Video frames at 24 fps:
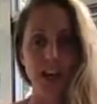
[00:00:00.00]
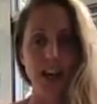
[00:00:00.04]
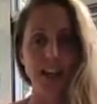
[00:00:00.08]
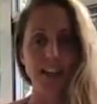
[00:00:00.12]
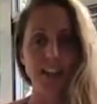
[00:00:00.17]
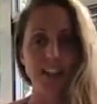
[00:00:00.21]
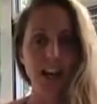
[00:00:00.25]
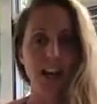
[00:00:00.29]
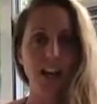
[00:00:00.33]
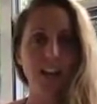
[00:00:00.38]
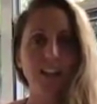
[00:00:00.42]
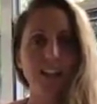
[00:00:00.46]

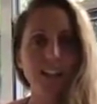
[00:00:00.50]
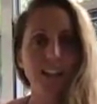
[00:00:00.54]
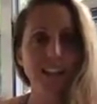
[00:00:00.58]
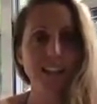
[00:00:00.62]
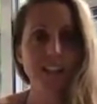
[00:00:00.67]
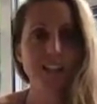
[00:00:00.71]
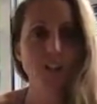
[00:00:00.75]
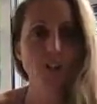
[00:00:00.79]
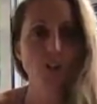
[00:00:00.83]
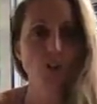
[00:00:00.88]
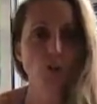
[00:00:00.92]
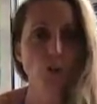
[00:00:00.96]
and telling
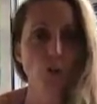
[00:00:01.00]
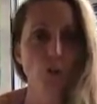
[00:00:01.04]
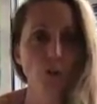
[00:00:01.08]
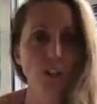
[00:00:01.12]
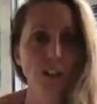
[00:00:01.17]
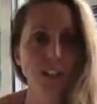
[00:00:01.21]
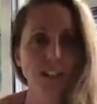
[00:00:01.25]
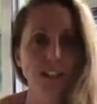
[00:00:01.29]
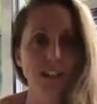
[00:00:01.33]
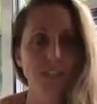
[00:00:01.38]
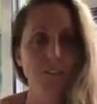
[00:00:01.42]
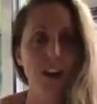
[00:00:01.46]
these
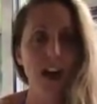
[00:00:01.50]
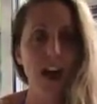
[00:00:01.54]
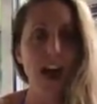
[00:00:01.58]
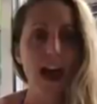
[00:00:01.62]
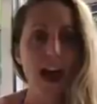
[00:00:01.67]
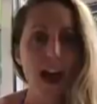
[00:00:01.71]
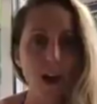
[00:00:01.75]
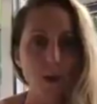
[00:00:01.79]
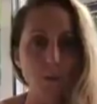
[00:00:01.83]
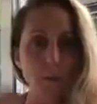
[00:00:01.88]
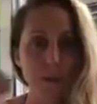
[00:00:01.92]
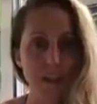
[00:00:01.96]
stories of
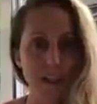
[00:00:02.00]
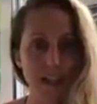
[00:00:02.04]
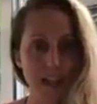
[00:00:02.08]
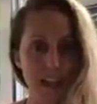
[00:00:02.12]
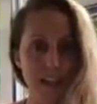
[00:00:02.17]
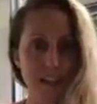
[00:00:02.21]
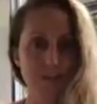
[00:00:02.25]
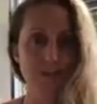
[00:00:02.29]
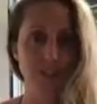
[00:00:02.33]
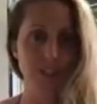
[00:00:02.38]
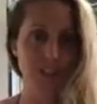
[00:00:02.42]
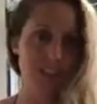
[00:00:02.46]
how we
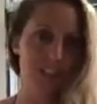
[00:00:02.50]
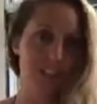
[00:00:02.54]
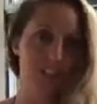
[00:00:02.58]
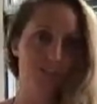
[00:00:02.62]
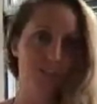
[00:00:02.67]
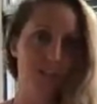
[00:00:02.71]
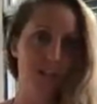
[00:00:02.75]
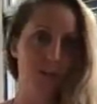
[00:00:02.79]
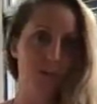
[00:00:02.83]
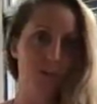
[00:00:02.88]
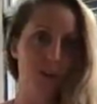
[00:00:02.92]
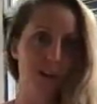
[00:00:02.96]
came to
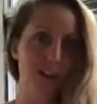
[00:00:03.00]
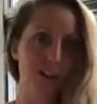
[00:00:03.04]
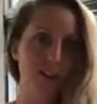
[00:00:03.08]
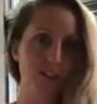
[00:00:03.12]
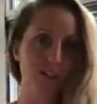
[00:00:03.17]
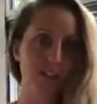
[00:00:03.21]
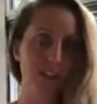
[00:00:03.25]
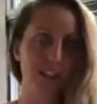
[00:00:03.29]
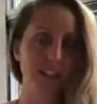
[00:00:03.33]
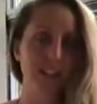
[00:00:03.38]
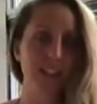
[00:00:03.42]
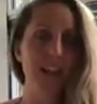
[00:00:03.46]
shift our mind
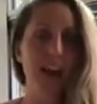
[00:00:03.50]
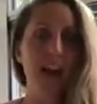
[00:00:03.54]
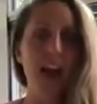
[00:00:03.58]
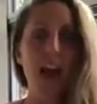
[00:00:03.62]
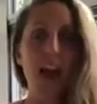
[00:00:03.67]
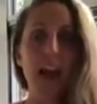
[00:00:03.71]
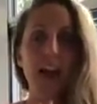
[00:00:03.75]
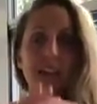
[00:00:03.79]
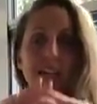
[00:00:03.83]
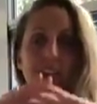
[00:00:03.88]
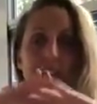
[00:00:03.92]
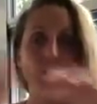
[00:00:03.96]
on this,
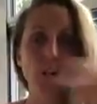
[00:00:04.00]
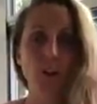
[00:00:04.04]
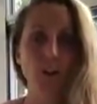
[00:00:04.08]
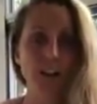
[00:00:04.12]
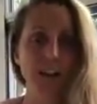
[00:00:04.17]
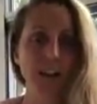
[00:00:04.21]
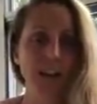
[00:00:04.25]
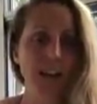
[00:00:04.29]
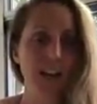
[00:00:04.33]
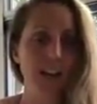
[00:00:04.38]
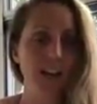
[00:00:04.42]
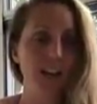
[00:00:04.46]
and then
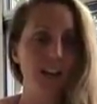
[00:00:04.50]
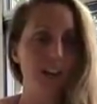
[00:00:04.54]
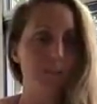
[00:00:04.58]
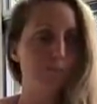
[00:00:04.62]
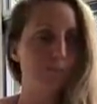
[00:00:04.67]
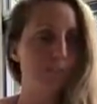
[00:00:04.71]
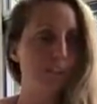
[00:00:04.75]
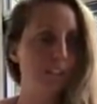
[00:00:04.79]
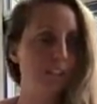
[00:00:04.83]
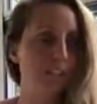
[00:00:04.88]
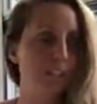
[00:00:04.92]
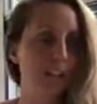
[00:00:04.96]
creating and
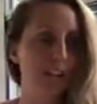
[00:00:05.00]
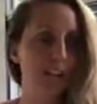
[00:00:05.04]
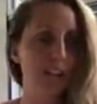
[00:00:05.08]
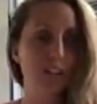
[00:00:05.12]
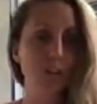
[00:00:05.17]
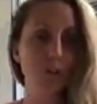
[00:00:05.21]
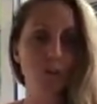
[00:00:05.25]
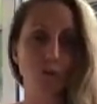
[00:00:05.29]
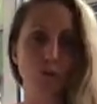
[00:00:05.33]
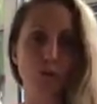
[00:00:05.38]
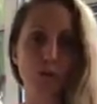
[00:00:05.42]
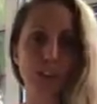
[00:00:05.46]
fleshing out
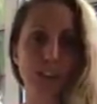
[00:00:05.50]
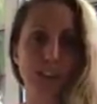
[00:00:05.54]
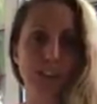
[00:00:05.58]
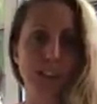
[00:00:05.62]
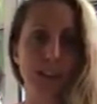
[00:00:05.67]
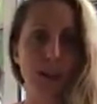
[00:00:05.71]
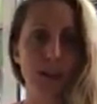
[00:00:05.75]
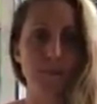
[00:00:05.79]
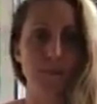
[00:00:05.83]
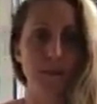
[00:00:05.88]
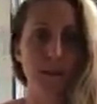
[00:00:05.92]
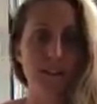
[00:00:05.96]
stories
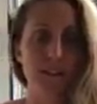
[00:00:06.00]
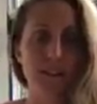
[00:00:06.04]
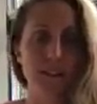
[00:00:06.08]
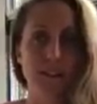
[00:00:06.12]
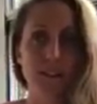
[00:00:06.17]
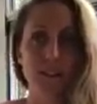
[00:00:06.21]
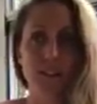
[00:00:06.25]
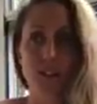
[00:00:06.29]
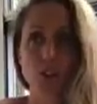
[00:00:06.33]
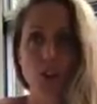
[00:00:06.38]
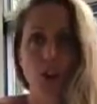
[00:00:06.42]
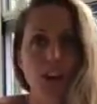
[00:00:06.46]
and
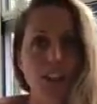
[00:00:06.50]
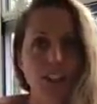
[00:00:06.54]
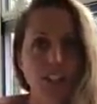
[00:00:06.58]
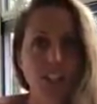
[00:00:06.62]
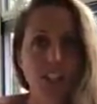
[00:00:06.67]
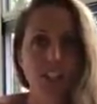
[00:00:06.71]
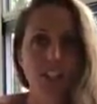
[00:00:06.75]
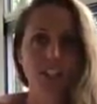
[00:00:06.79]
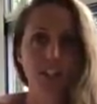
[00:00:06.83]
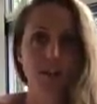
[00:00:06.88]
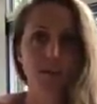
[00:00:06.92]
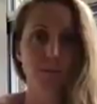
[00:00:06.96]

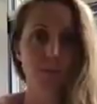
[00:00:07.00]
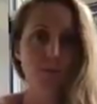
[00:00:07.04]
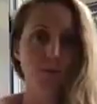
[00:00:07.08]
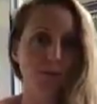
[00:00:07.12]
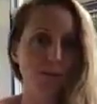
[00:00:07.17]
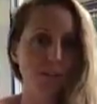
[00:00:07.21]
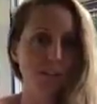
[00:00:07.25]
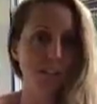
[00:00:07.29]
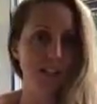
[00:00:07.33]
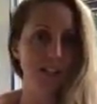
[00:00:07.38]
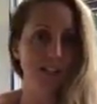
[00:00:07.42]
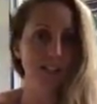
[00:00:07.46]
strategies and
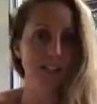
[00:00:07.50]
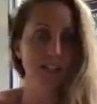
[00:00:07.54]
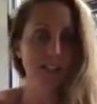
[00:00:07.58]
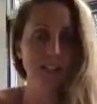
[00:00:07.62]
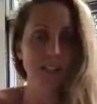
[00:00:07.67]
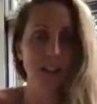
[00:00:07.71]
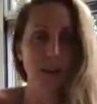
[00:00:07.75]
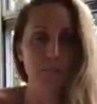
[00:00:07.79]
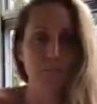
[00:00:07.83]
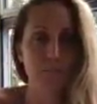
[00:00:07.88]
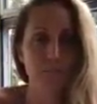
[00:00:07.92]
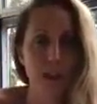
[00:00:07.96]
processes
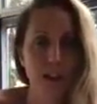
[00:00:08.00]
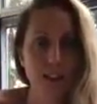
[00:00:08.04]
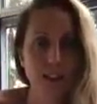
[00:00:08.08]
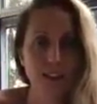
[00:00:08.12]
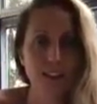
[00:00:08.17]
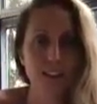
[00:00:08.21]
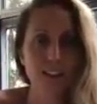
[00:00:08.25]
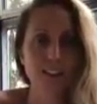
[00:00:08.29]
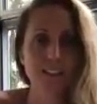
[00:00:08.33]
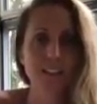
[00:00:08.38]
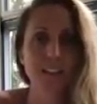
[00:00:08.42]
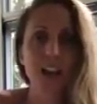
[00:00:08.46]
and
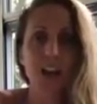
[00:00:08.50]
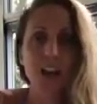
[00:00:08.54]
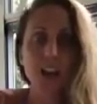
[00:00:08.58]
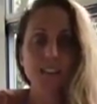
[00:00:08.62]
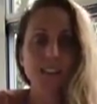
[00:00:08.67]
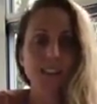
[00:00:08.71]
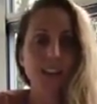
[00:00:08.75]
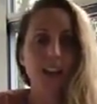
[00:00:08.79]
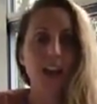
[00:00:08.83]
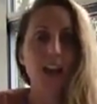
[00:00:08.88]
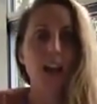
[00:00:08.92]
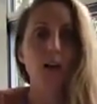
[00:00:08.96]
methods
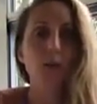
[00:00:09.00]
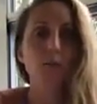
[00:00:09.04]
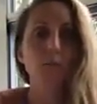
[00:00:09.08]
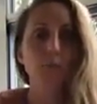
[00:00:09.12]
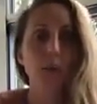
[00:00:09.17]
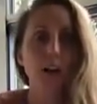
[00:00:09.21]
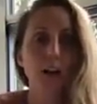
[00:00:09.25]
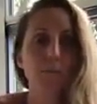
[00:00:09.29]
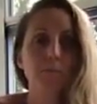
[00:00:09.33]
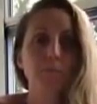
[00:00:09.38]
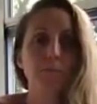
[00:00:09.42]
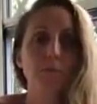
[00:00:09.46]
that help
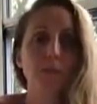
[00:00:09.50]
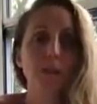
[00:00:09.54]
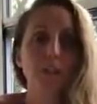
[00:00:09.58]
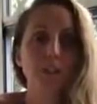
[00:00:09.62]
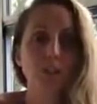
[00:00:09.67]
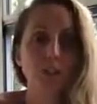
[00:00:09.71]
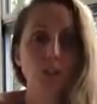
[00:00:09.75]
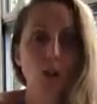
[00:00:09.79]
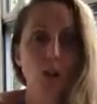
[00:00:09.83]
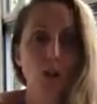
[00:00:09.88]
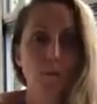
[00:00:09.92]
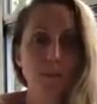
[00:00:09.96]
people
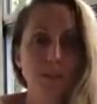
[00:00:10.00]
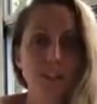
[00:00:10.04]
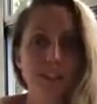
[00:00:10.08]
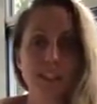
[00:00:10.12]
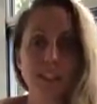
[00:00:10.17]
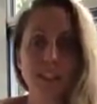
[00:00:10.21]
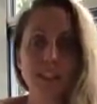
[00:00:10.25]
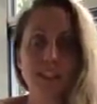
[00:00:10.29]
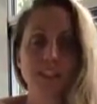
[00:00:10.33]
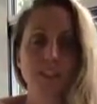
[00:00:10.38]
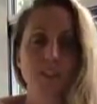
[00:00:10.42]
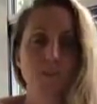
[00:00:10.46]
adopt
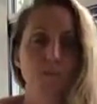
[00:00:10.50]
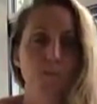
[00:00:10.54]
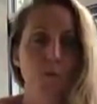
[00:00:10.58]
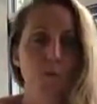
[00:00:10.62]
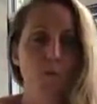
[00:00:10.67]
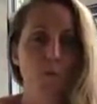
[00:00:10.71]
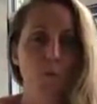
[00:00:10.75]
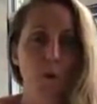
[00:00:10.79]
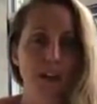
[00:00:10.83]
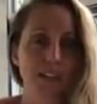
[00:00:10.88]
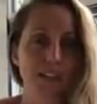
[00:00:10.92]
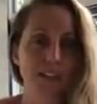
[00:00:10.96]
these
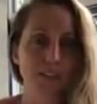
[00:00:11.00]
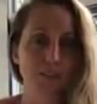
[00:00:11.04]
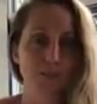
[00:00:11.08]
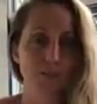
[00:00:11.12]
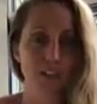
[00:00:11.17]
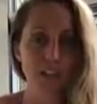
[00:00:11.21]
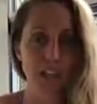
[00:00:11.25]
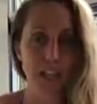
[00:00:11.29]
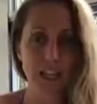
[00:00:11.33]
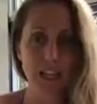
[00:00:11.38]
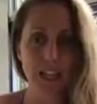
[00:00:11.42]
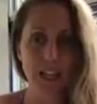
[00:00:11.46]
different ways of
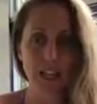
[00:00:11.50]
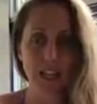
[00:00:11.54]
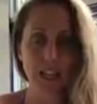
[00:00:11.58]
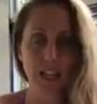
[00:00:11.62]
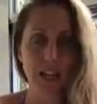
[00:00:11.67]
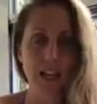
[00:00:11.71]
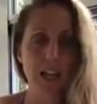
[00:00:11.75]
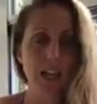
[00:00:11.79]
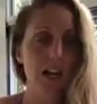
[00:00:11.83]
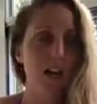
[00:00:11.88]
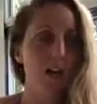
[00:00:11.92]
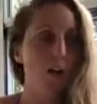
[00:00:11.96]
thinking,